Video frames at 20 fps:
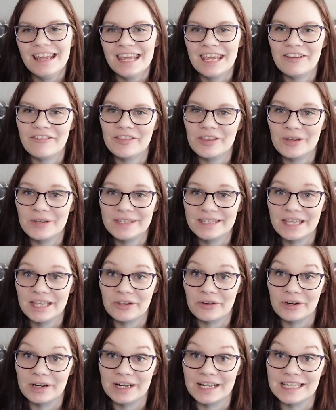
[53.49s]
even though
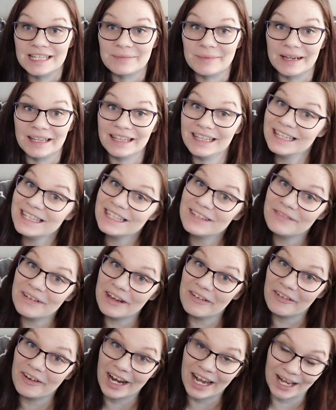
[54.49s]
Slytherin is my least
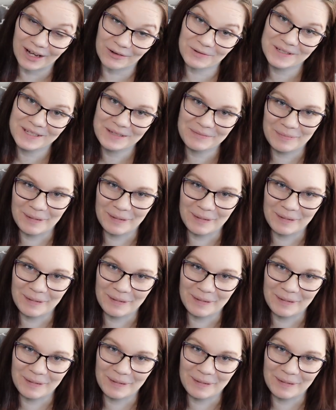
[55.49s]
favorite house.